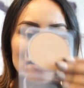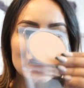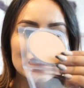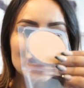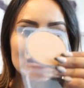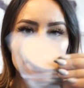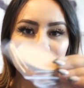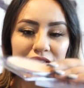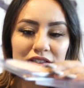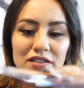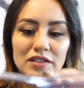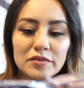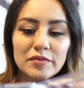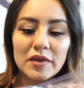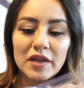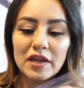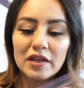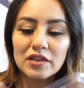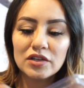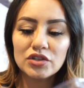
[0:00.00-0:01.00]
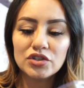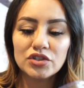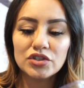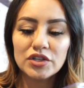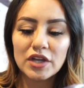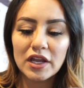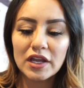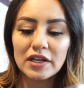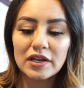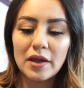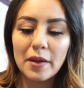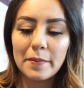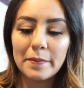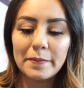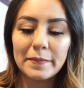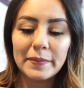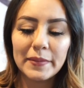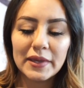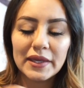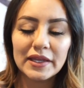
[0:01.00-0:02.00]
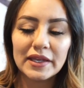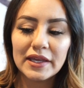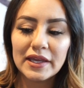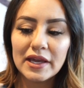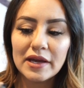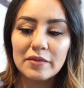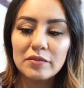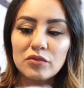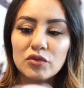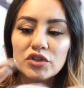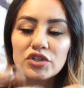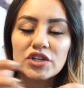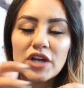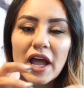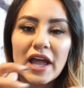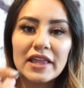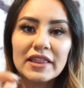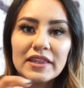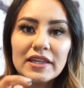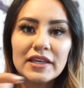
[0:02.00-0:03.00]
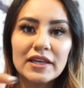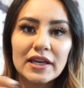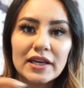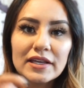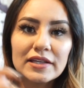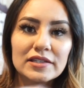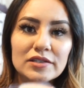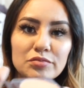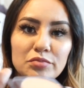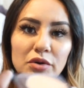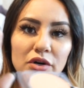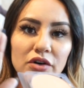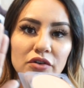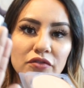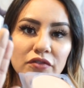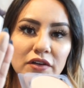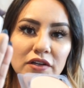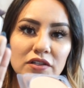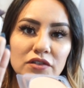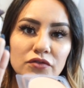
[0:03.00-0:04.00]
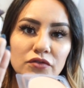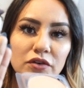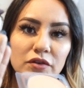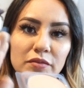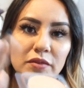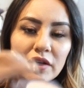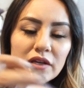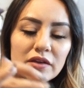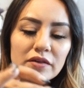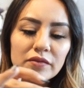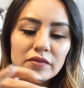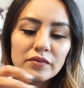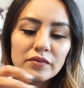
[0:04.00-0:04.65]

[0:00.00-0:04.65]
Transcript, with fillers: They sent it to me in the shade Medium, which I think is perfect for me.